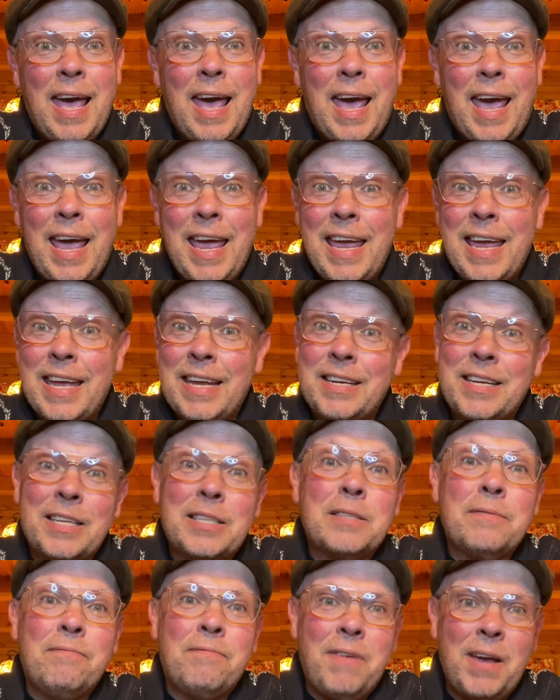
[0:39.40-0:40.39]
And
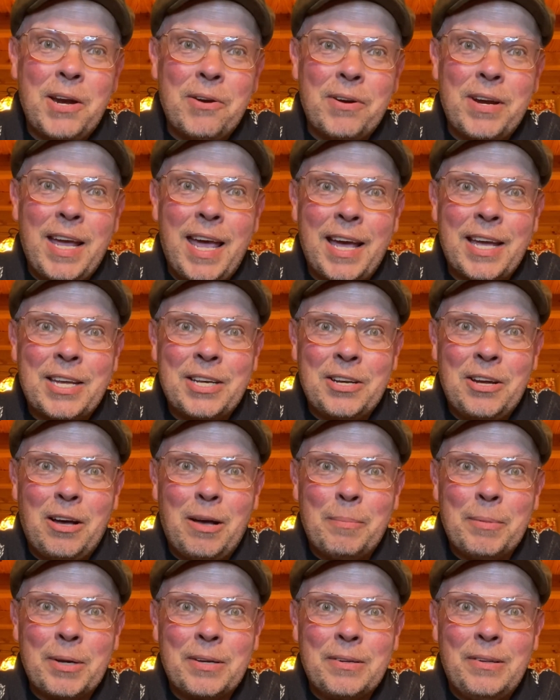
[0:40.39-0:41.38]
it's very
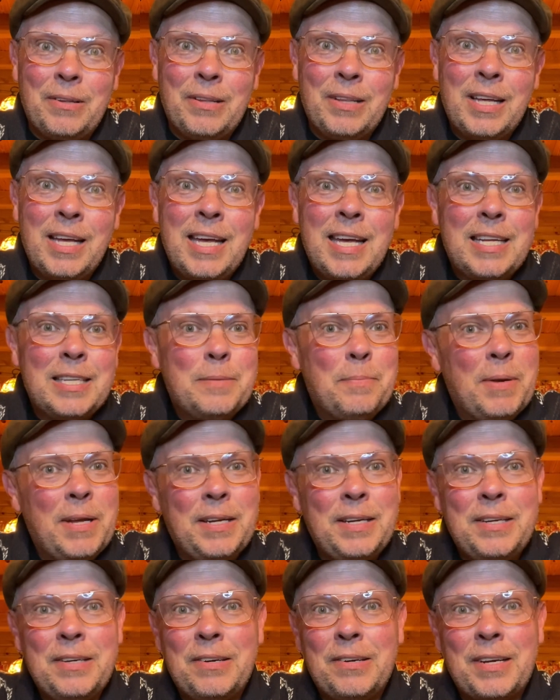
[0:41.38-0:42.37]
economical.
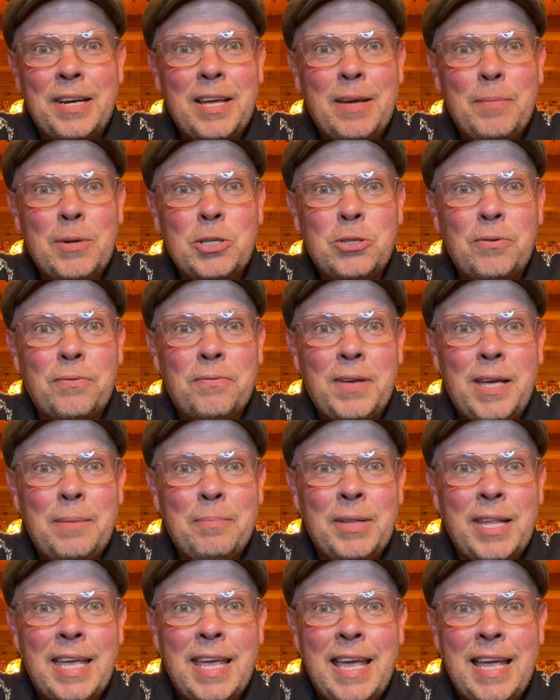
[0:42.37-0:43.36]
Depending on how much your
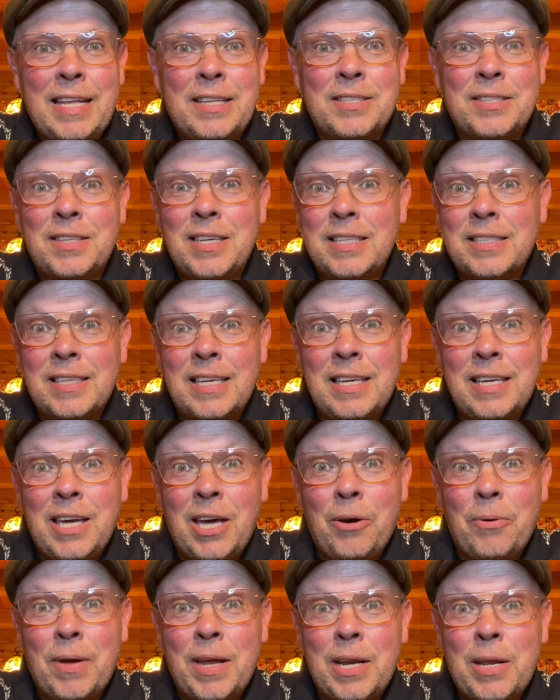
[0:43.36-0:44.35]
family eats, this can
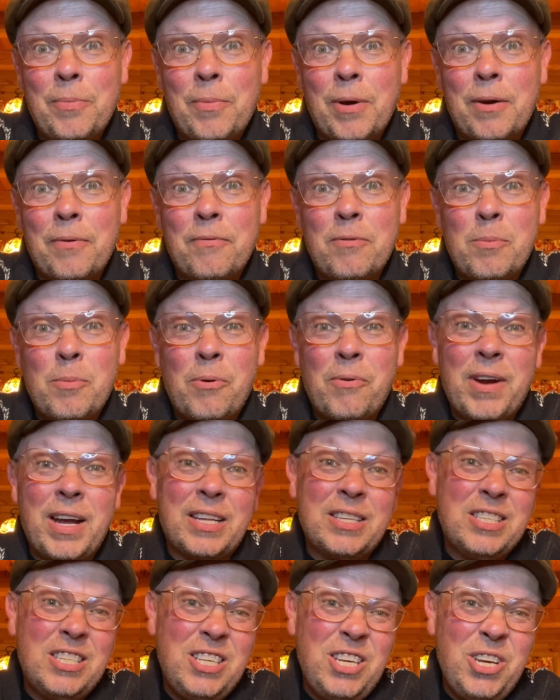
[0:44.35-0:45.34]
go anywhere from
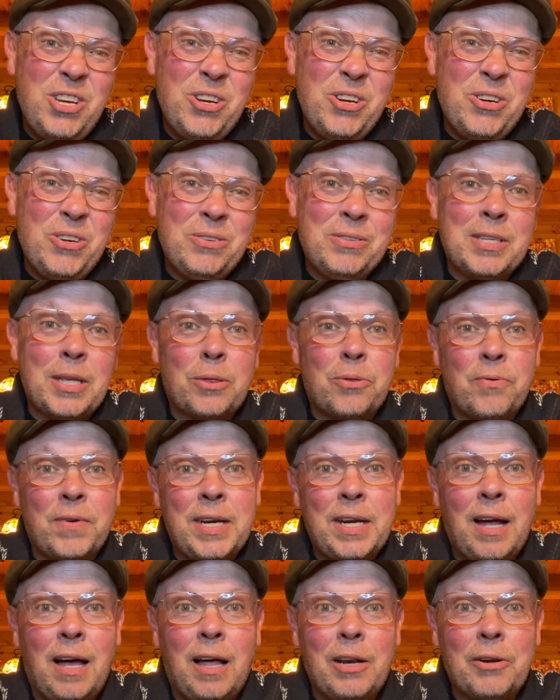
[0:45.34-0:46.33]
around $2 to
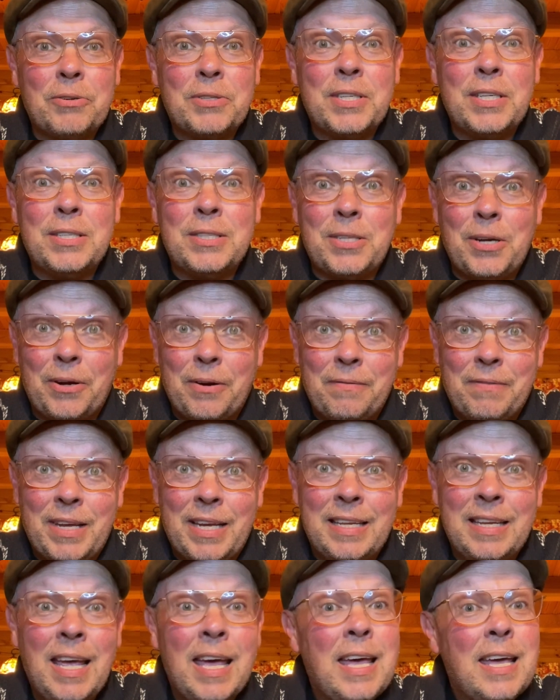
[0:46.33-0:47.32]
$3 a
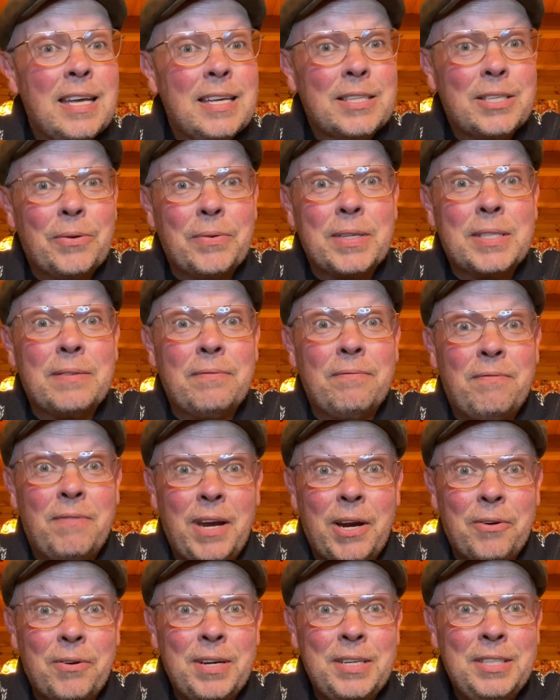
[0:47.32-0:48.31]
serving. So it's
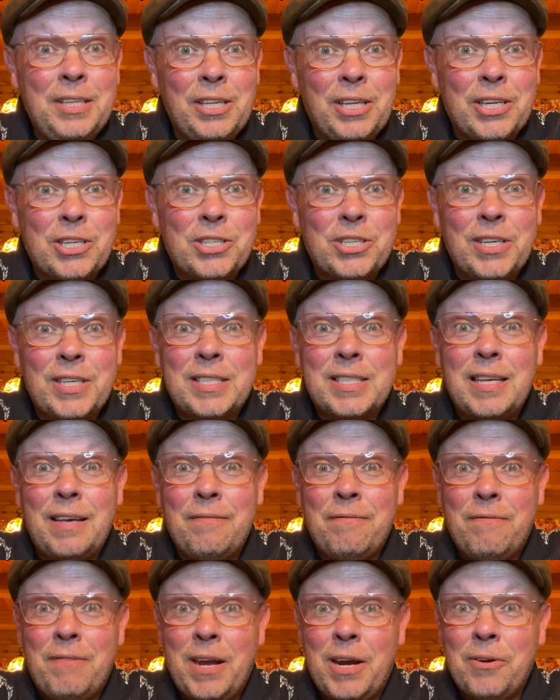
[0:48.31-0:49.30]
very delicious,
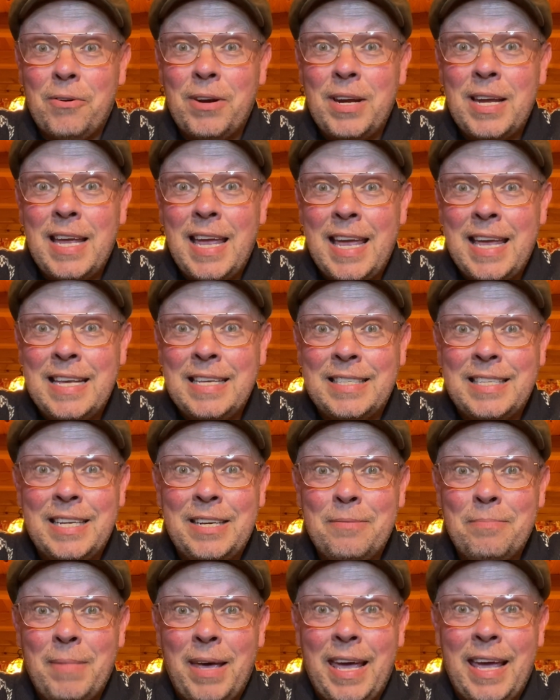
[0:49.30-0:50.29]
very easy
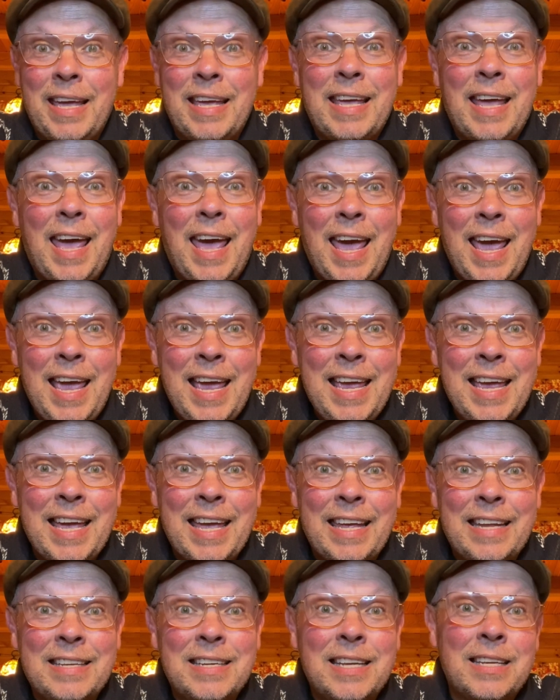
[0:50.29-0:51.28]
to make,
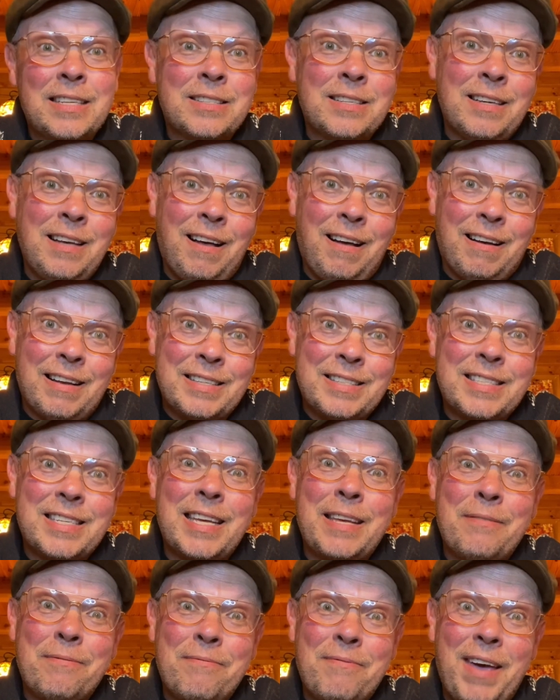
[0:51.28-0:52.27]
and it's cost
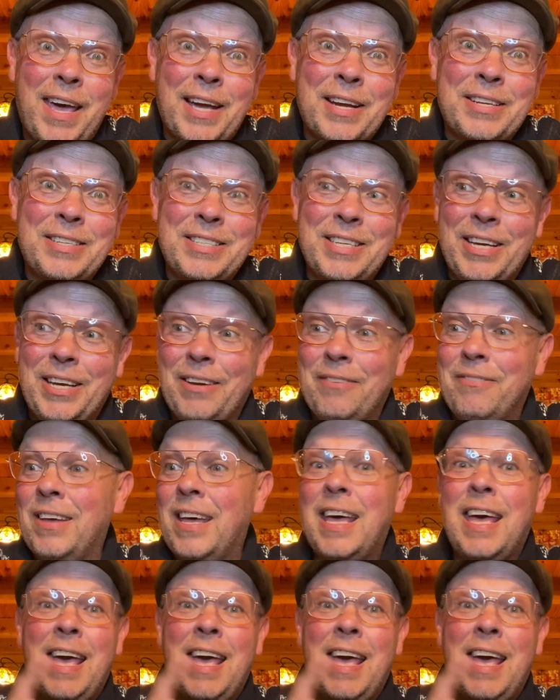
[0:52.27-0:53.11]
effective.